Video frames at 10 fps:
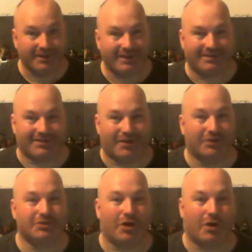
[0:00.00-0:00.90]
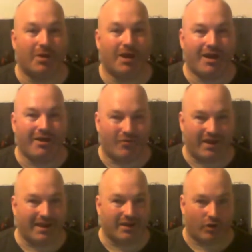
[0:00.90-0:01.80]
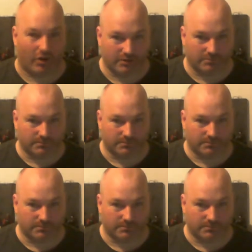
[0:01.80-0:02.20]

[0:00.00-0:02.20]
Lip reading: on the top right hand corner.